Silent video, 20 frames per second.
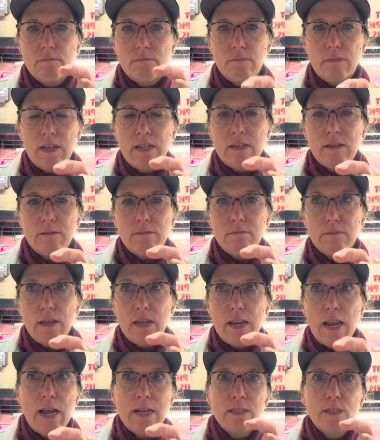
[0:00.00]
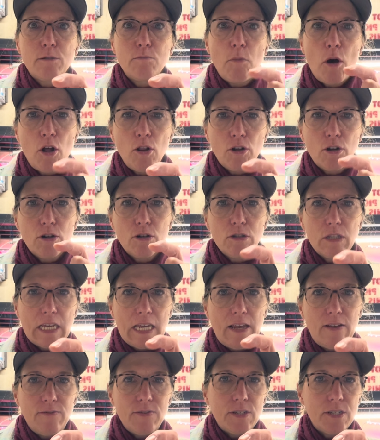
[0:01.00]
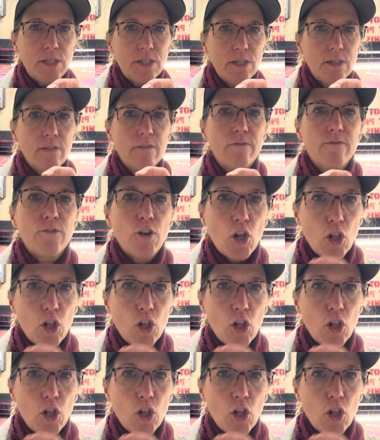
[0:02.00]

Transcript: it has smaller leaves for